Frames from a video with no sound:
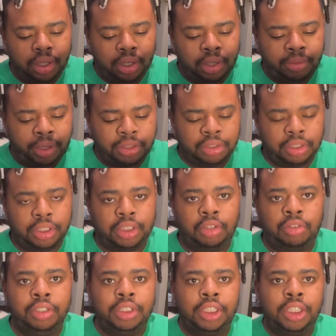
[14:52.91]
mind you, just
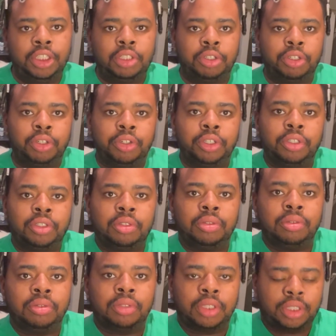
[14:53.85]
only tea tree oil,
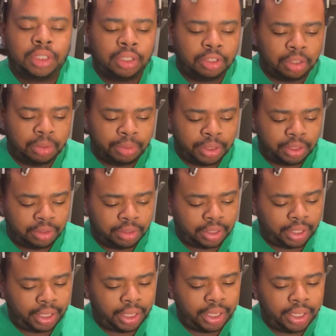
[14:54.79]
just a little bit on the
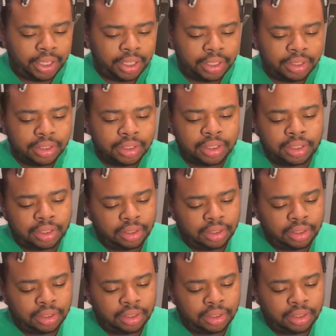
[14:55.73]
hands.